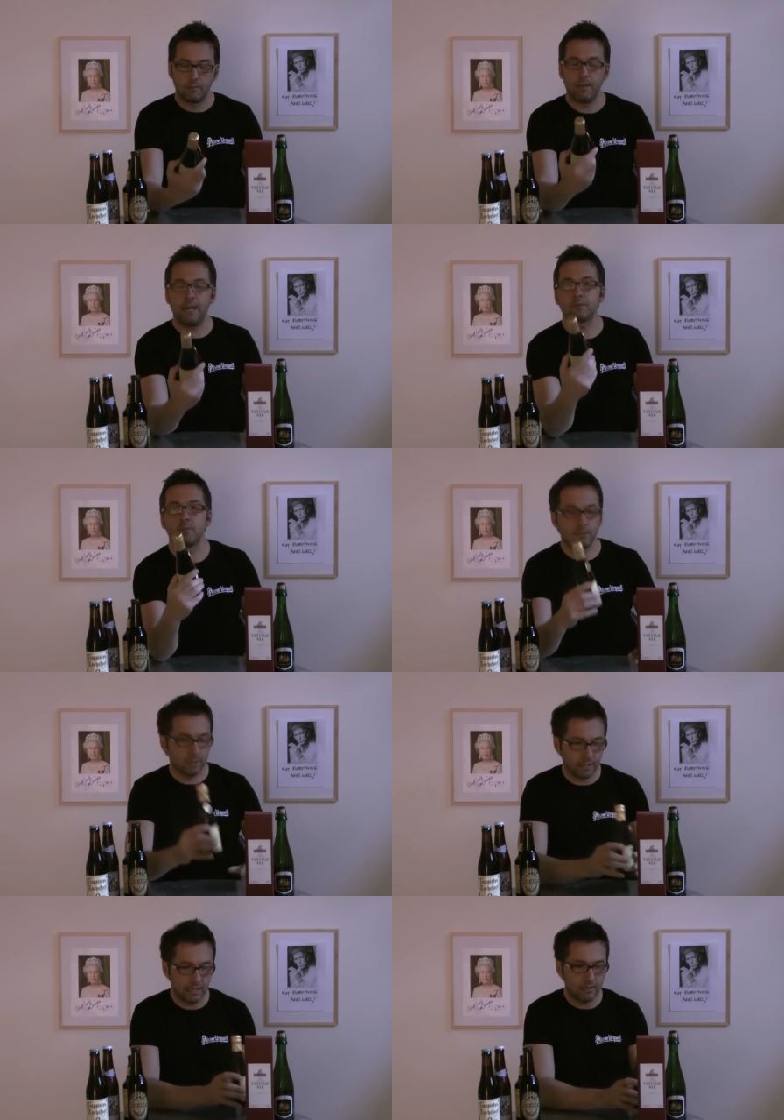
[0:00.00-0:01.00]
perhaps one of
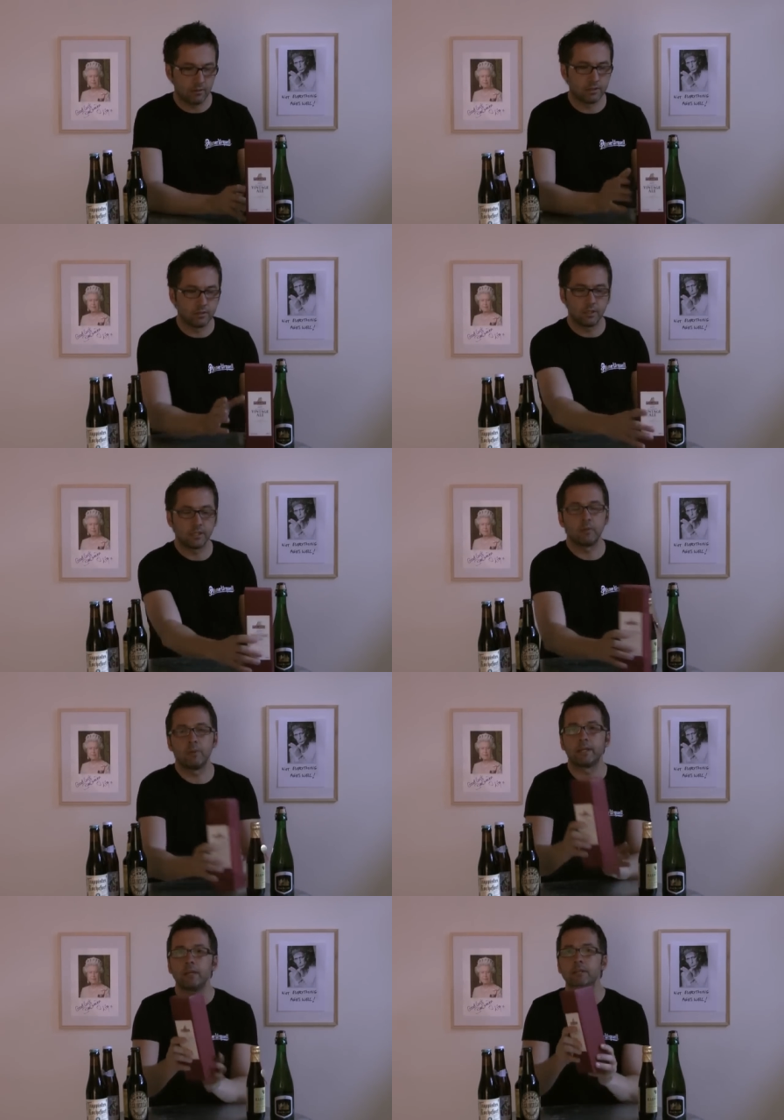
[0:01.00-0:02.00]
my clap. Well, I don't know
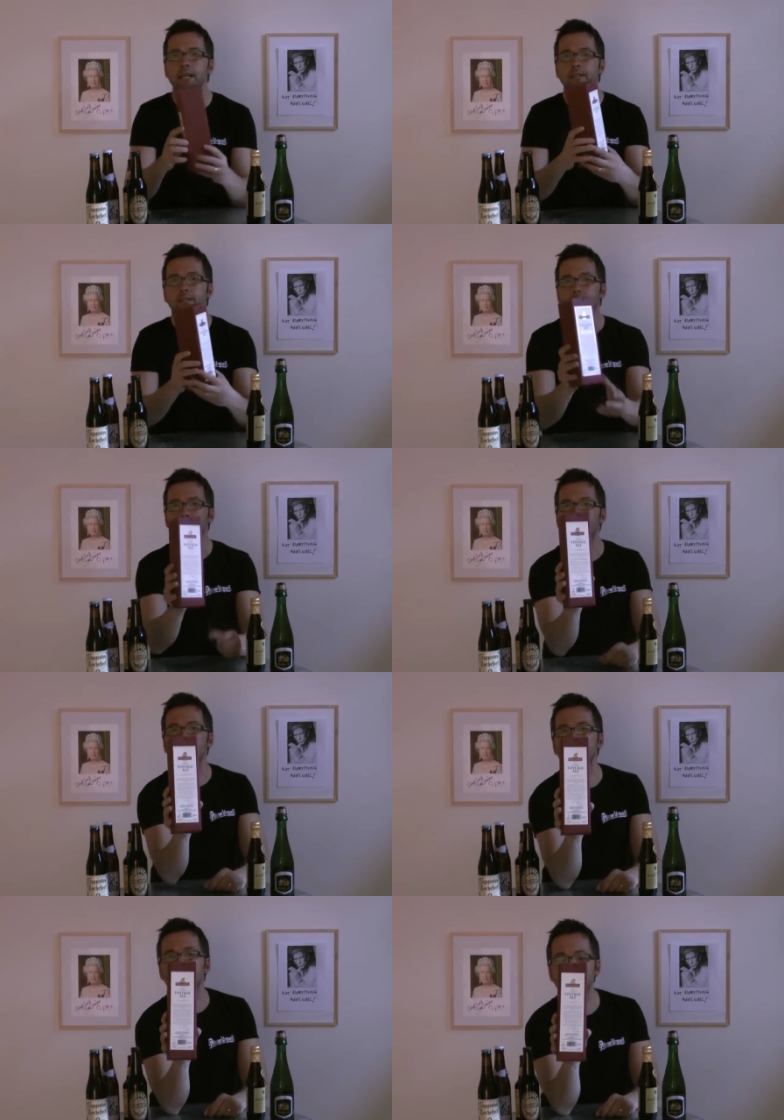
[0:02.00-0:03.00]
where to go next.
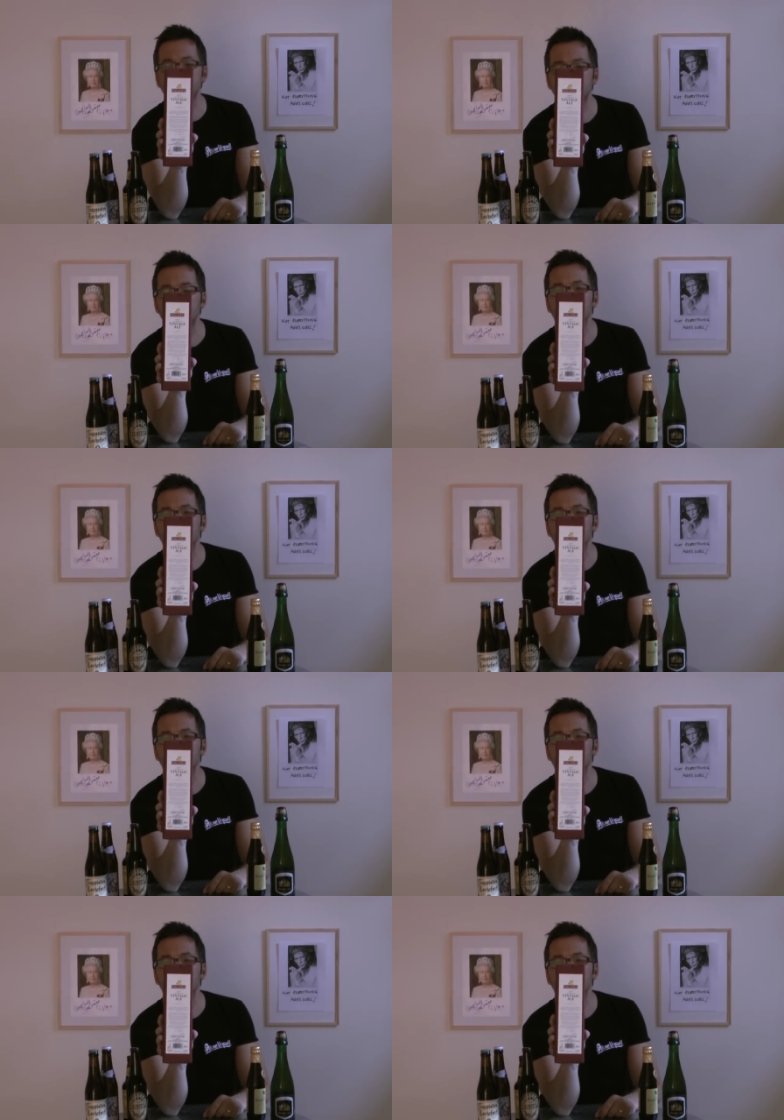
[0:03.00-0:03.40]
Fuller's